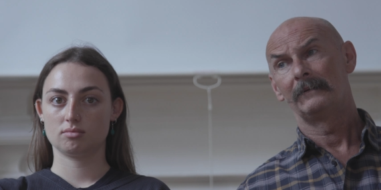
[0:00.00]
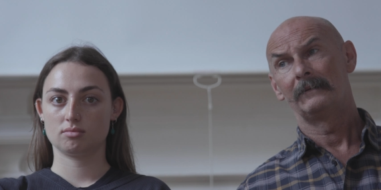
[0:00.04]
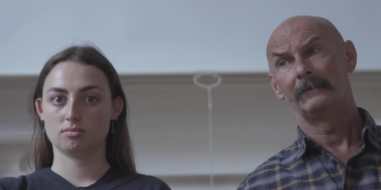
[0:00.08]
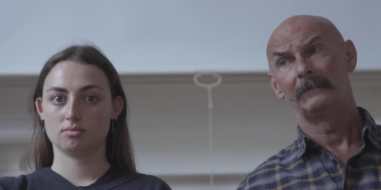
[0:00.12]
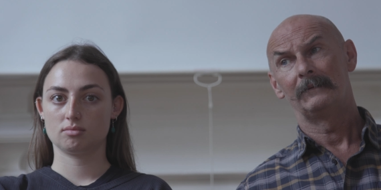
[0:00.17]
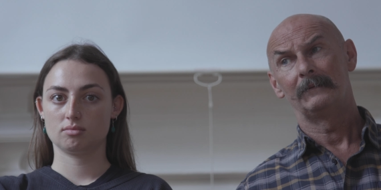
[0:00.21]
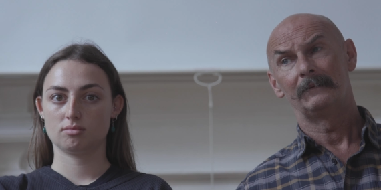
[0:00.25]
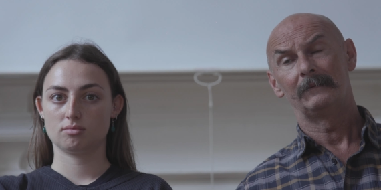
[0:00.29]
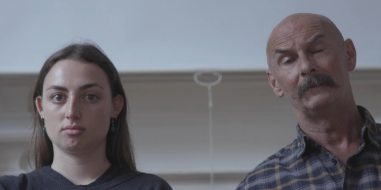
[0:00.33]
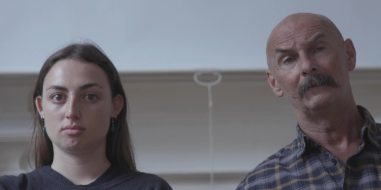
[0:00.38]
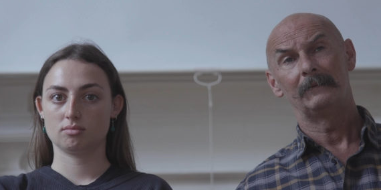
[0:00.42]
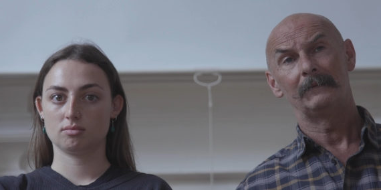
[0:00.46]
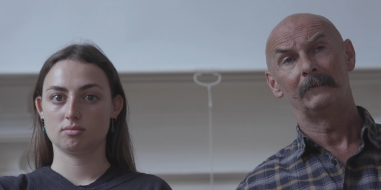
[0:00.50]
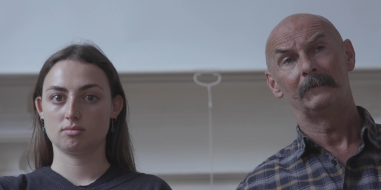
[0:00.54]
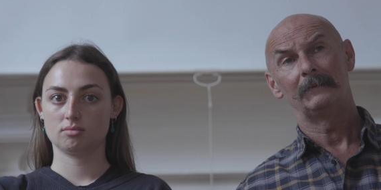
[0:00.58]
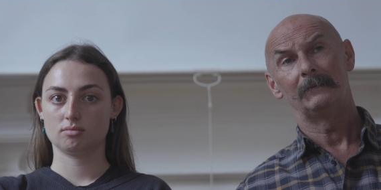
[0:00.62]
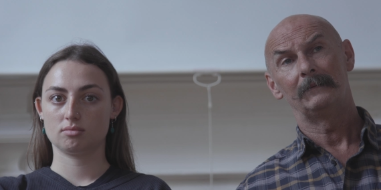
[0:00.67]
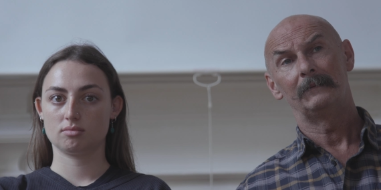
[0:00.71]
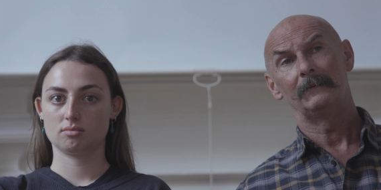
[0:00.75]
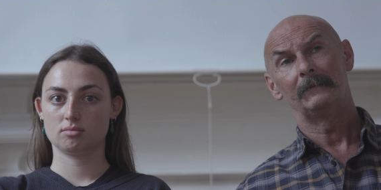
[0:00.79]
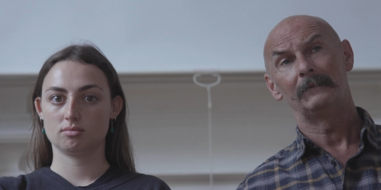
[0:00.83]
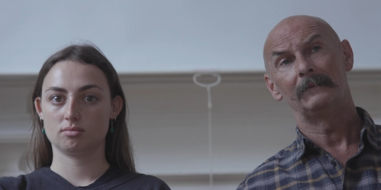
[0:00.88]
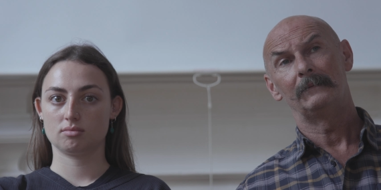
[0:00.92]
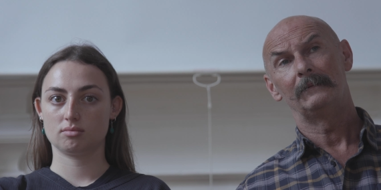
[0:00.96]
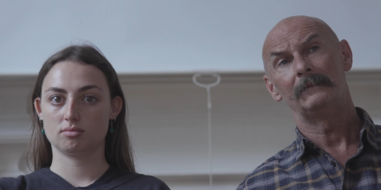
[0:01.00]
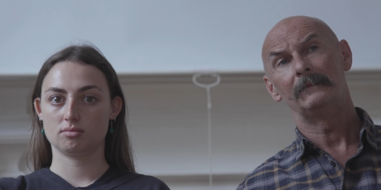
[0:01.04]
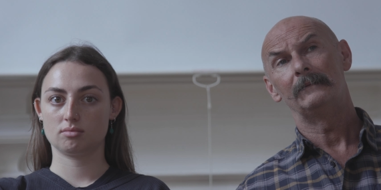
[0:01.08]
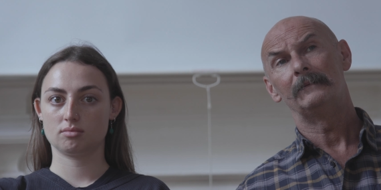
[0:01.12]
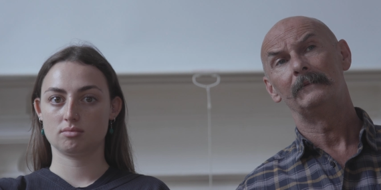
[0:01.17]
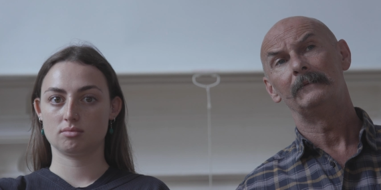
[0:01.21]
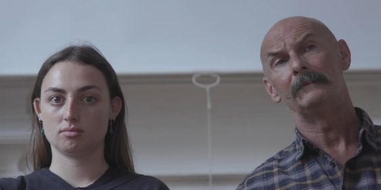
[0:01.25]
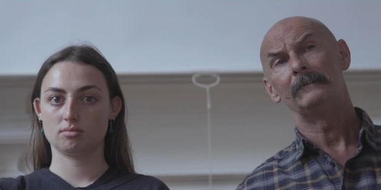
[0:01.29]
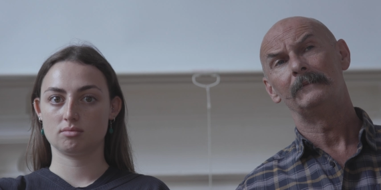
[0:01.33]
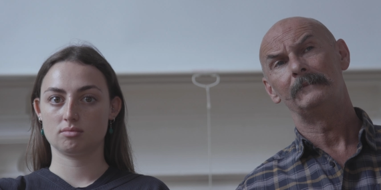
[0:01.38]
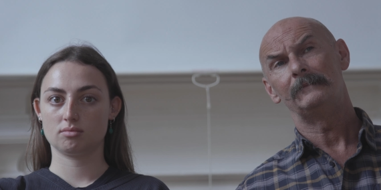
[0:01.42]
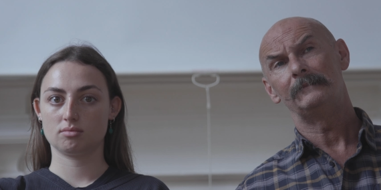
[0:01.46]

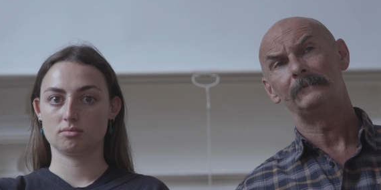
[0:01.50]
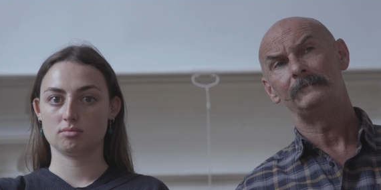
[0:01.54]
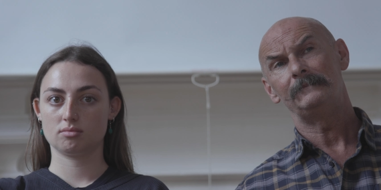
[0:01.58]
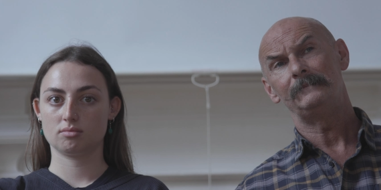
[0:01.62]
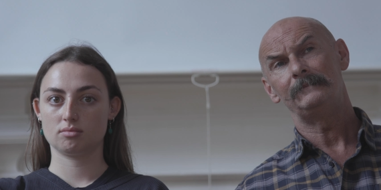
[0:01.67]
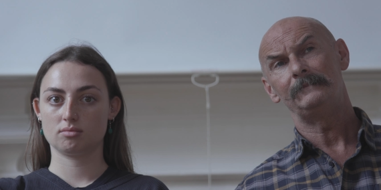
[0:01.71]
Nothing is said.